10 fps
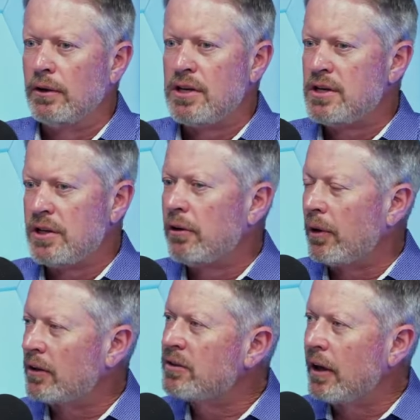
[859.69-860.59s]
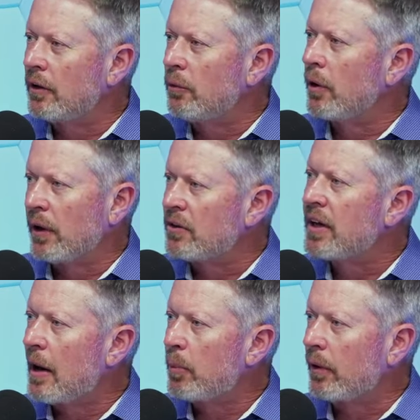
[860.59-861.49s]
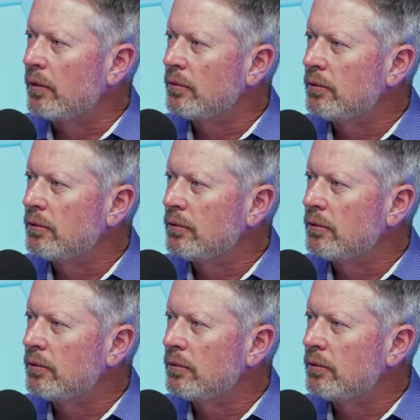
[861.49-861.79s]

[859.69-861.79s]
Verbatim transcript: JJ, you don't want to sell, you want to raise capital